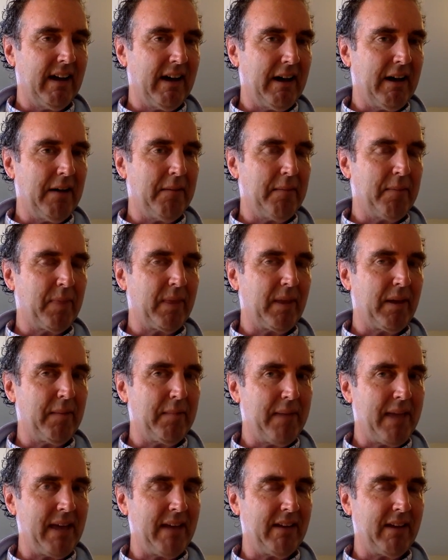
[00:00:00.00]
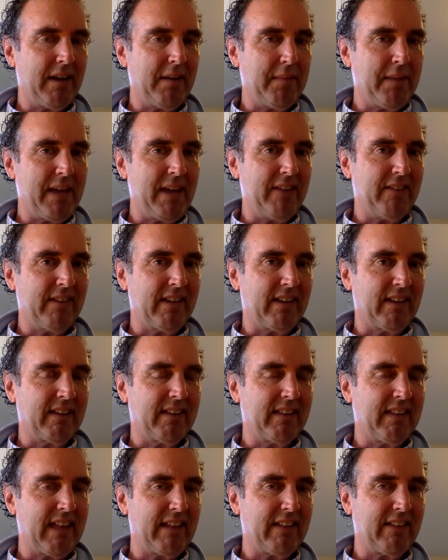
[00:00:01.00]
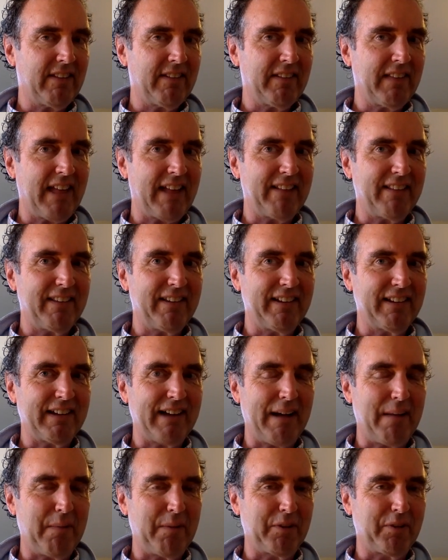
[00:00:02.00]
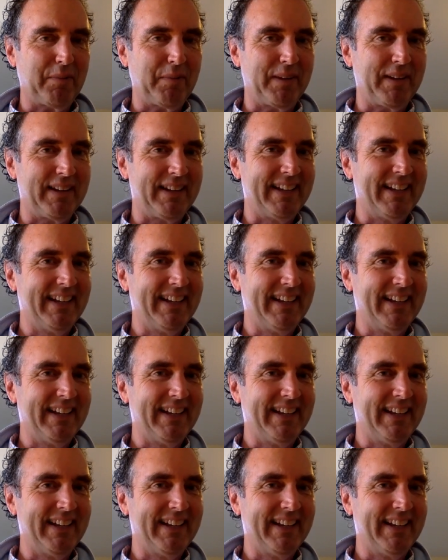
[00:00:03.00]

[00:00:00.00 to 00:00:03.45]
Um, yeah. ama- amazing. That's that's an accomplishment.